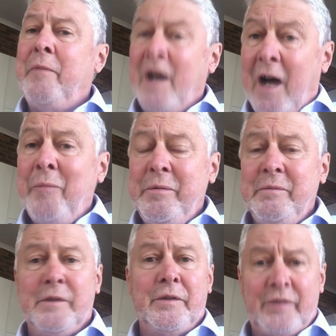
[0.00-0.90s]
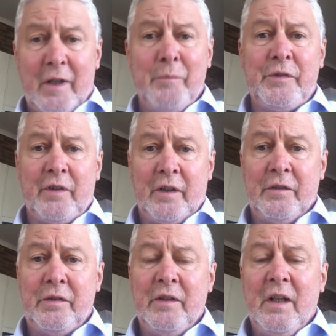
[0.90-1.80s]
up in some
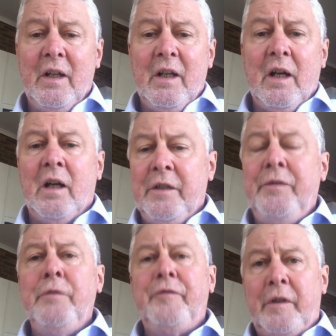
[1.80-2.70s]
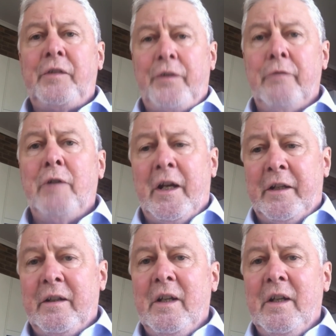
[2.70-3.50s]
sense uh, if you fix the rate.